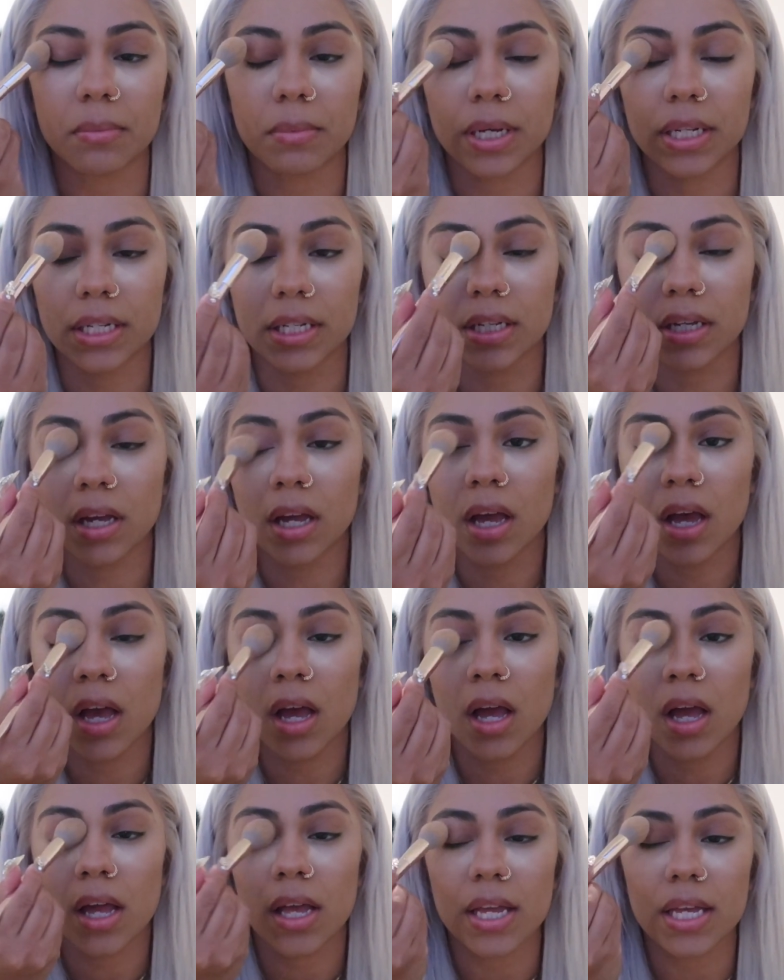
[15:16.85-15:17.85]
money,
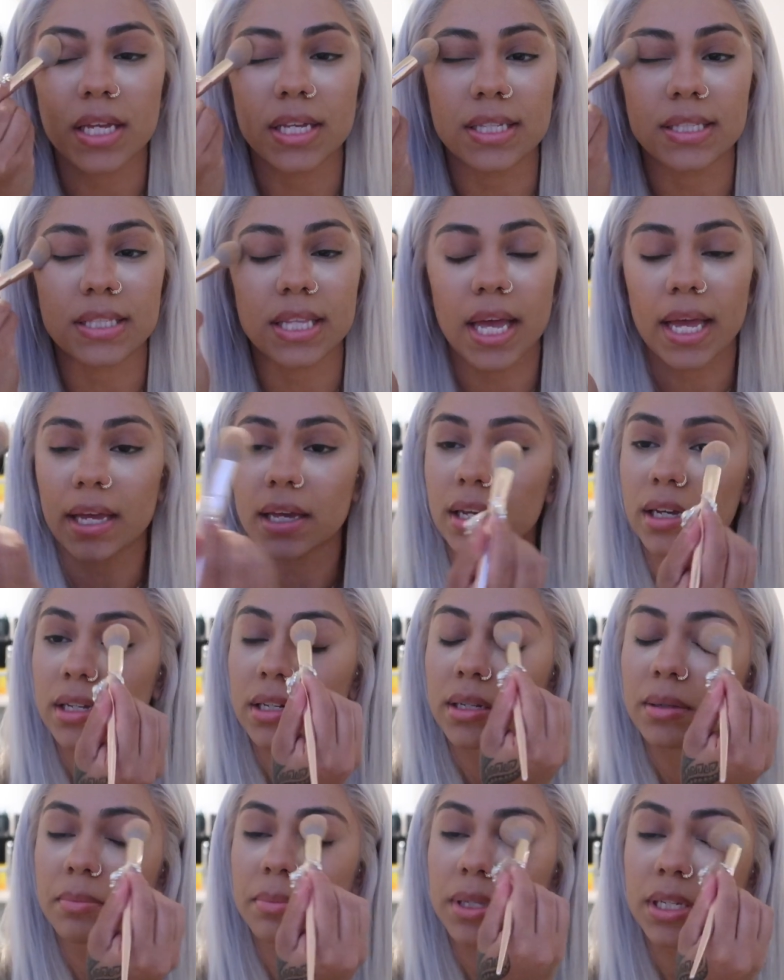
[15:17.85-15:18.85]
is that
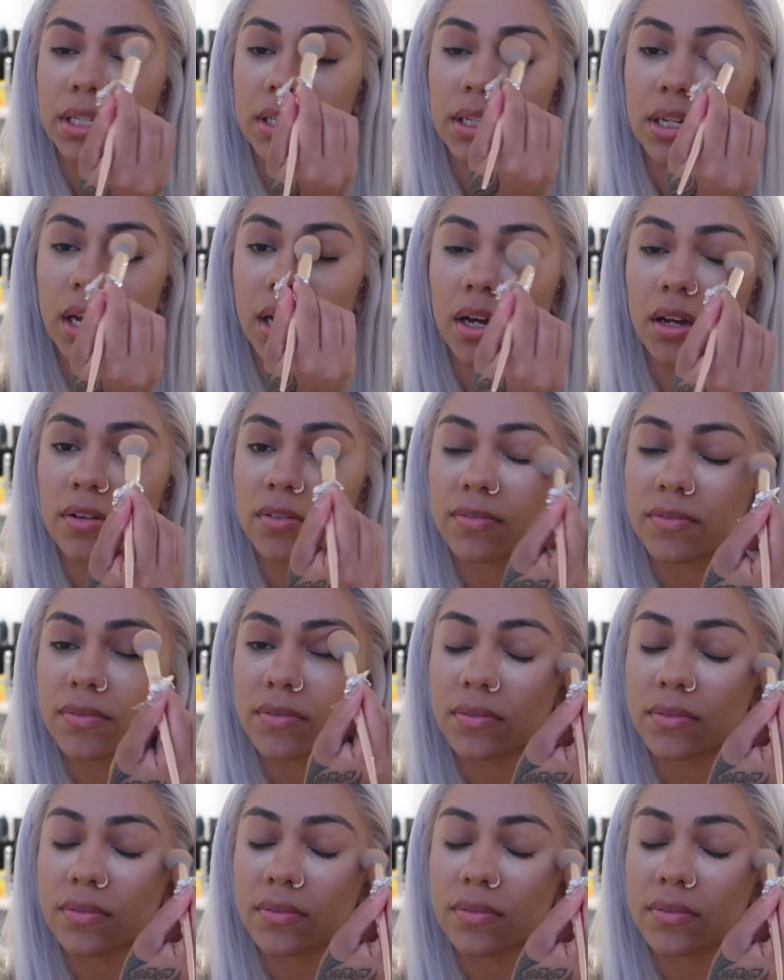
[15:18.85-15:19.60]
gonna be enough